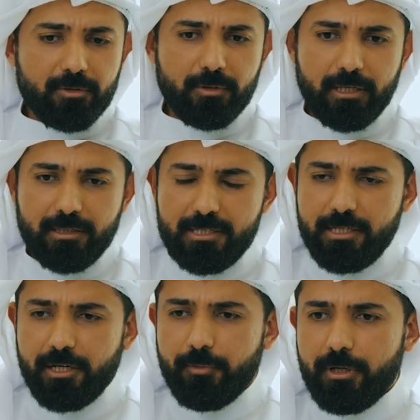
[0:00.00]
This
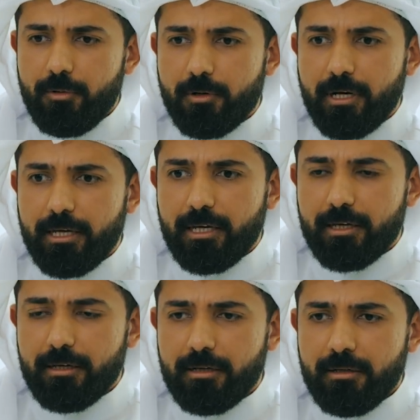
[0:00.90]
year we look
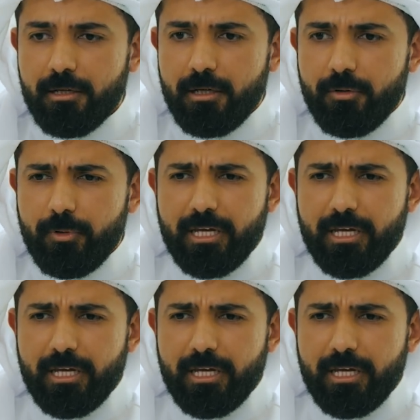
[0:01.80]
like we're